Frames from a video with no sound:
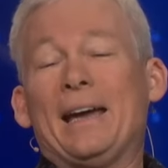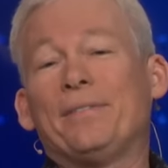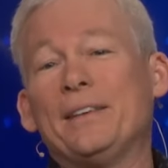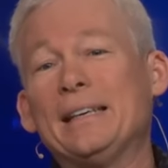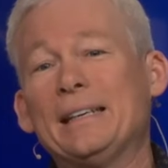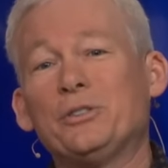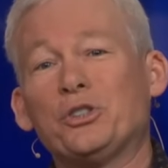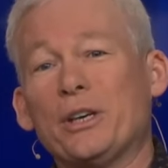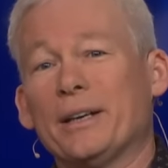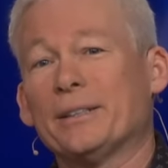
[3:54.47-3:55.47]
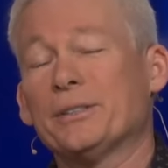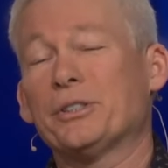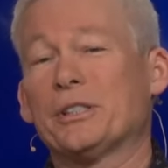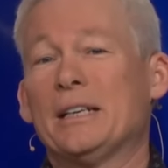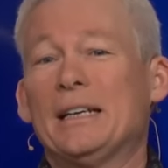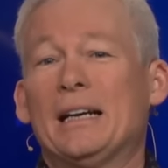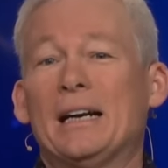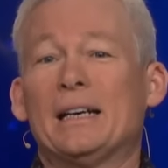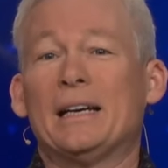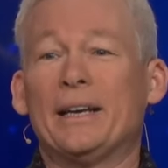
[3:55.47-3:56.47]
and then he shares
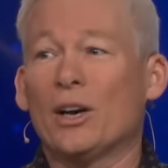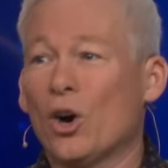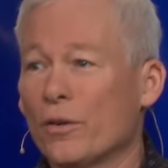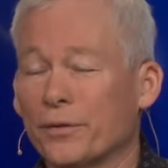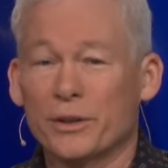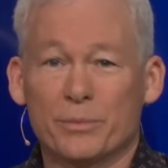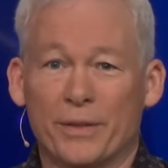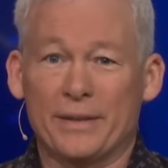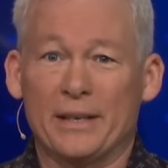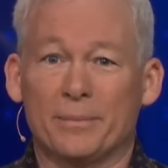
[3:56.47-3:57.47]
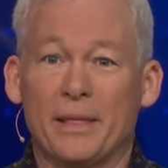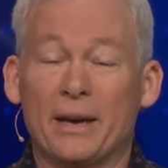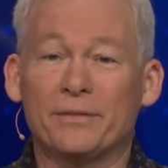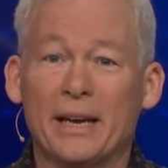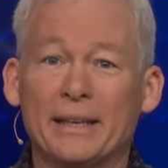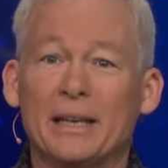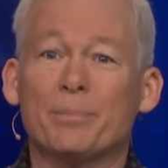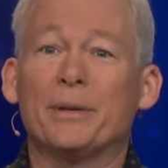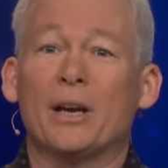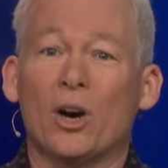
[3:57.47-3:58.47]
an offering with them. They have taken
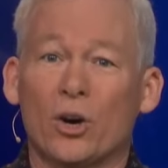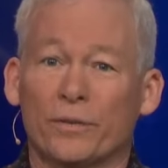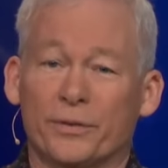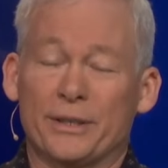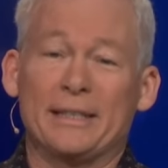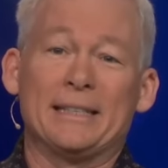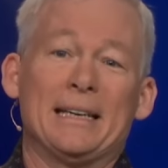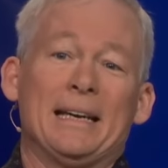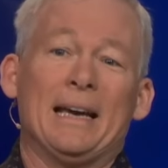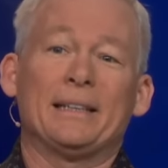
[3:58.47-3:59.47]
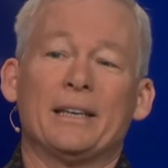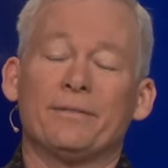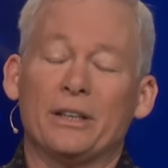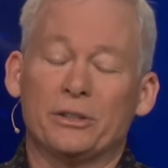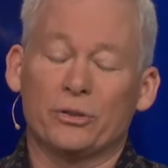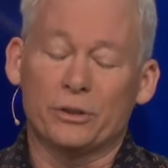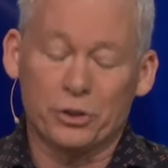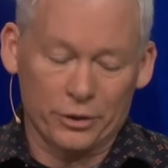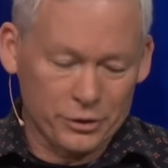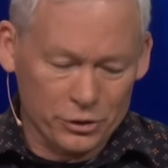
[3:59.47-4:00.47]
up an offering and given it to the
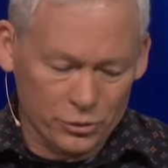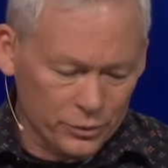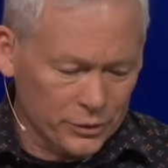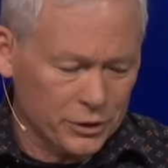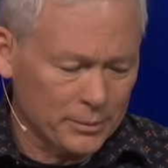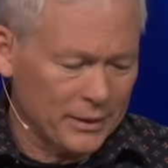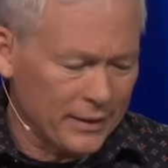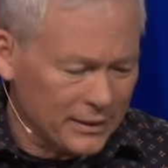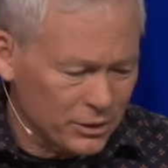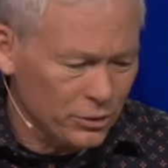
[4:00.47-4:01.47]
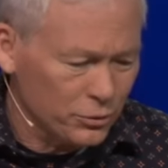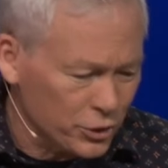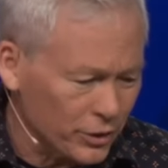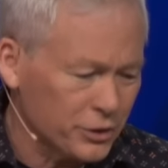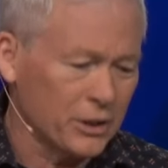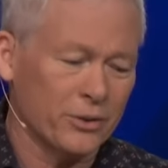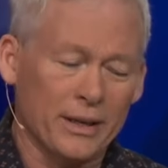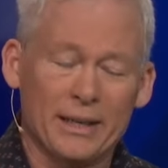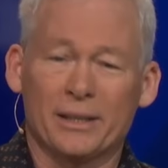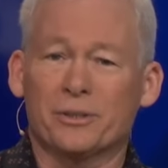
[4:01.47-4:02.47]
church at Jerusalem. And thank you, church at
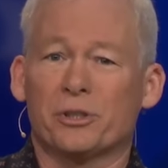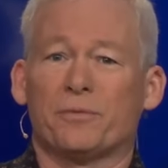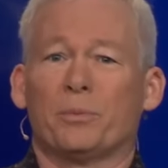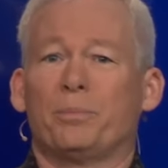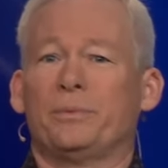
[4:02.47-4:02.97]
Great Hills, for